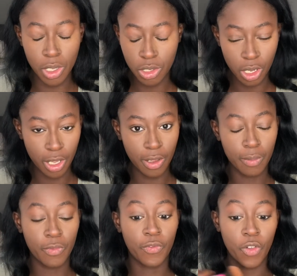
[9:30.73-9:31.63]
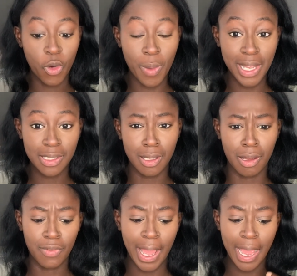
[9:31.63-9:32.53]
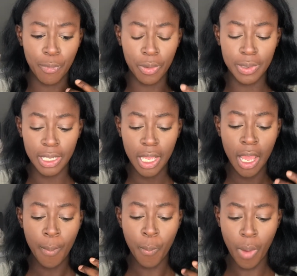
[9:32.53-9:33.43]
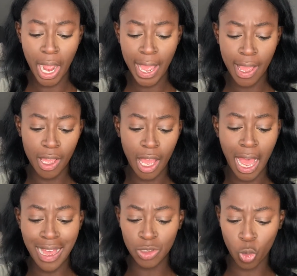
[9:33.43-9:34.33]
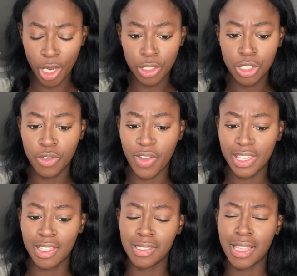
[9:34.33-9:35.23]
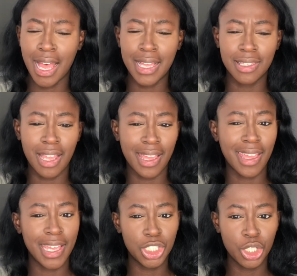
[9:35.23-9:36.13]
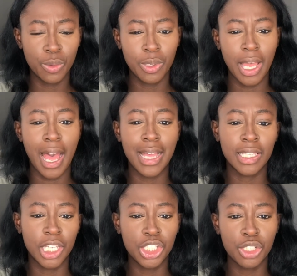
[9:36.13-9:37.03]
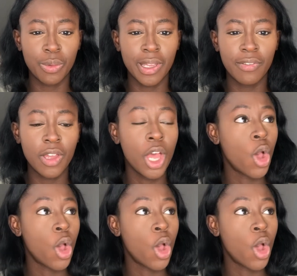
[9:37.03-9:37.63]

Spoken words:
talking for myself. Like, I had one or two vendors that had like I had the issue with,